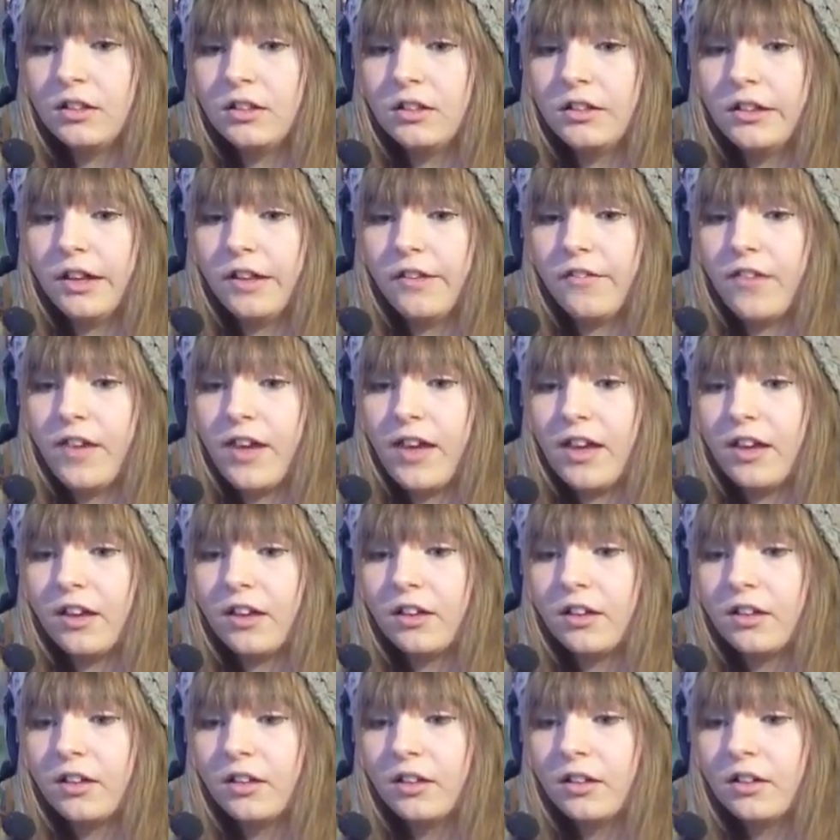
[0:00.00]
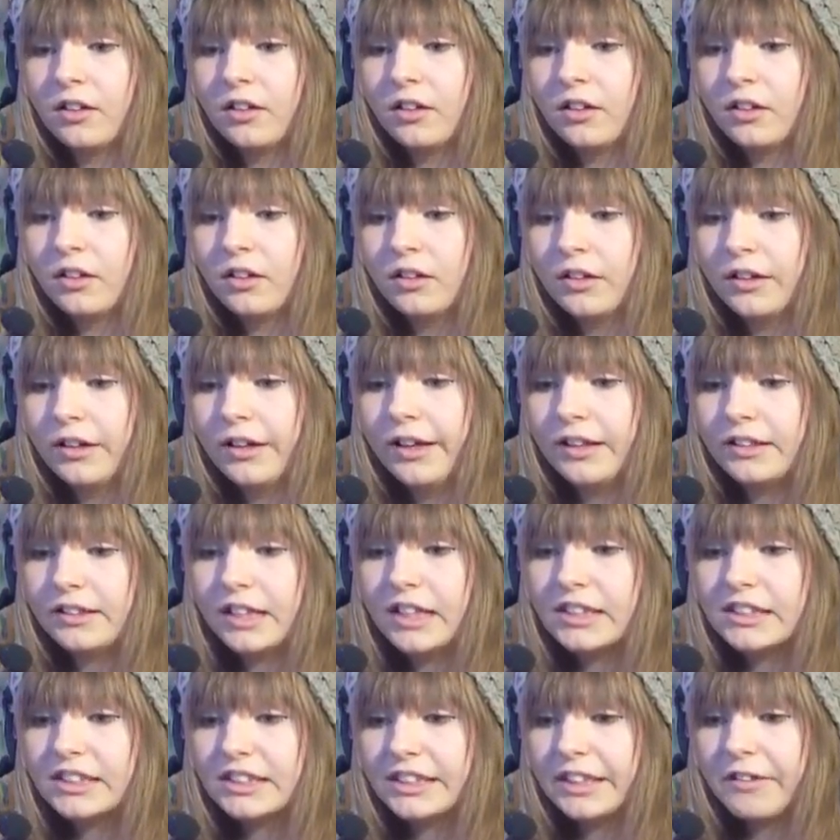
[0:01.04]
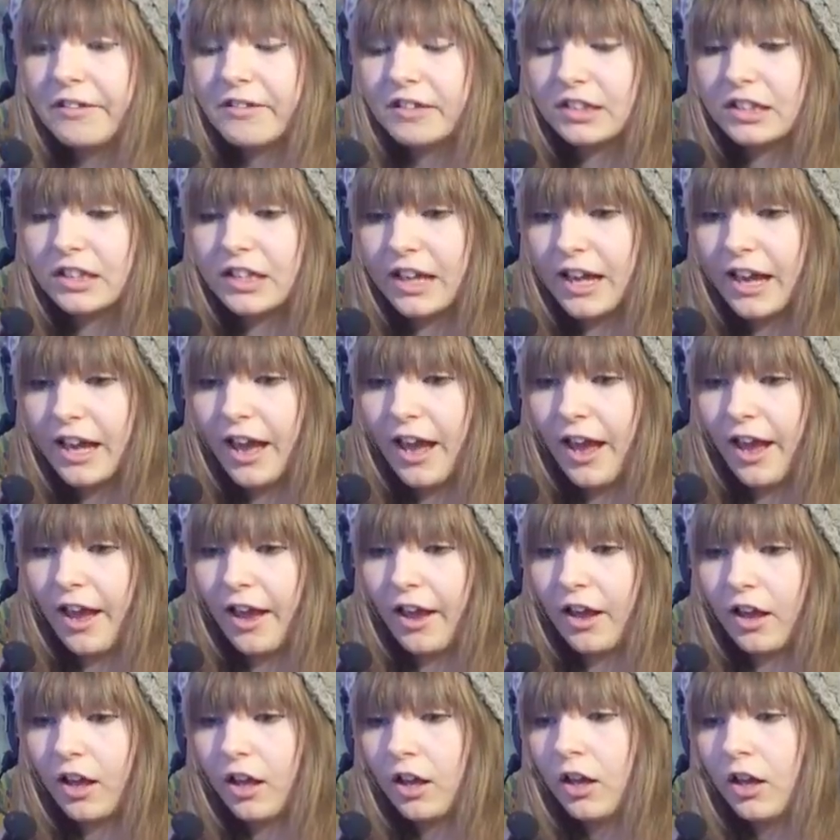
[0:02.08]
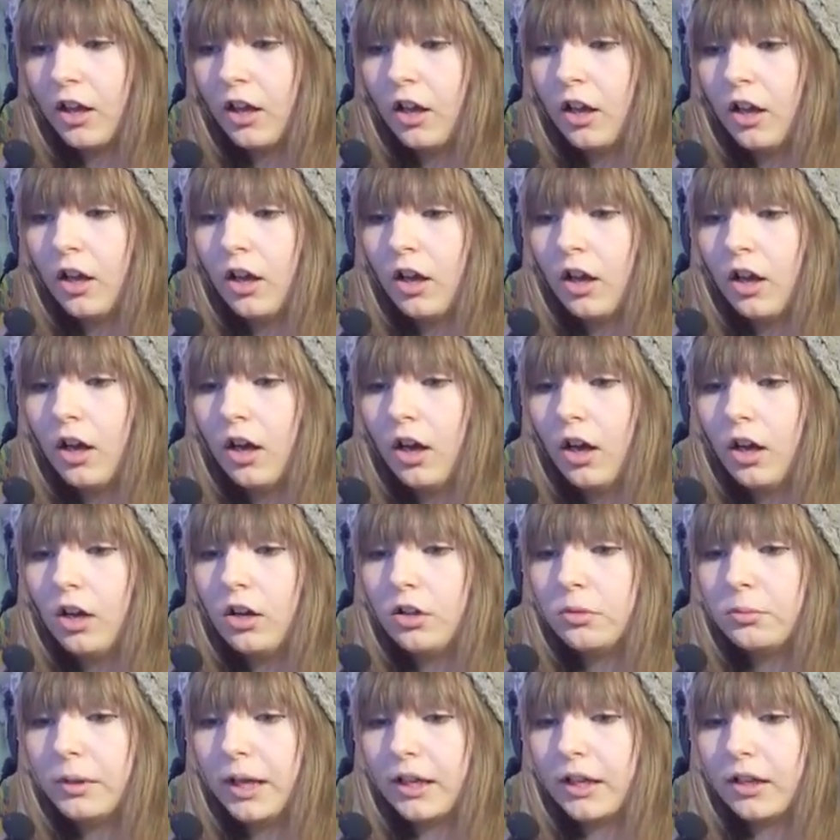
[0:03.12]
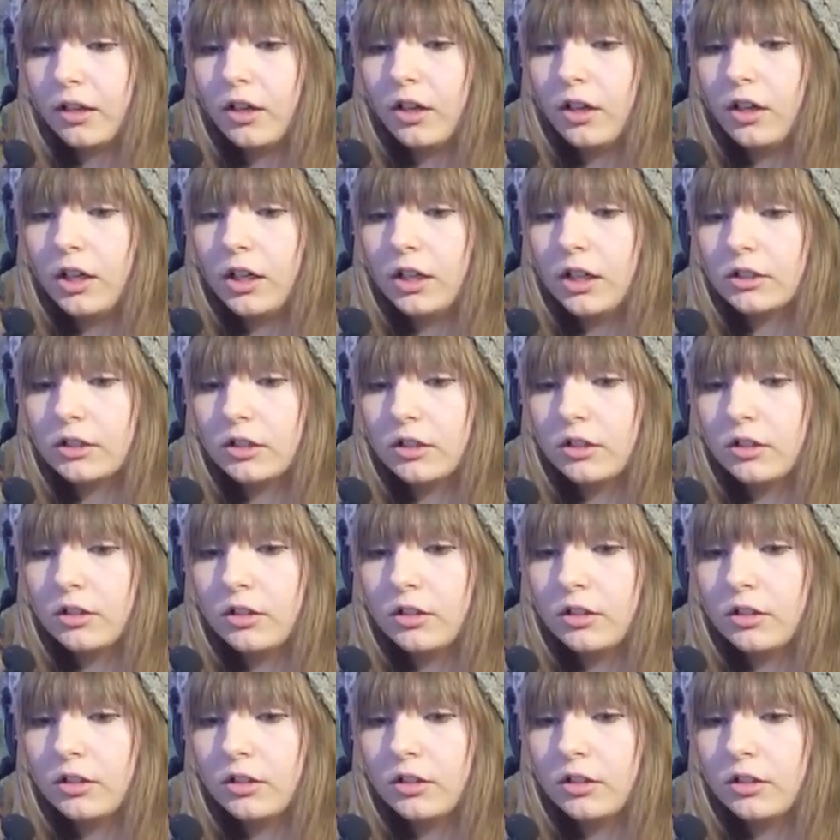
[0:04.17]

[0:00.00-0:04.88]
Nothing? Is that seriously it? Oh my god.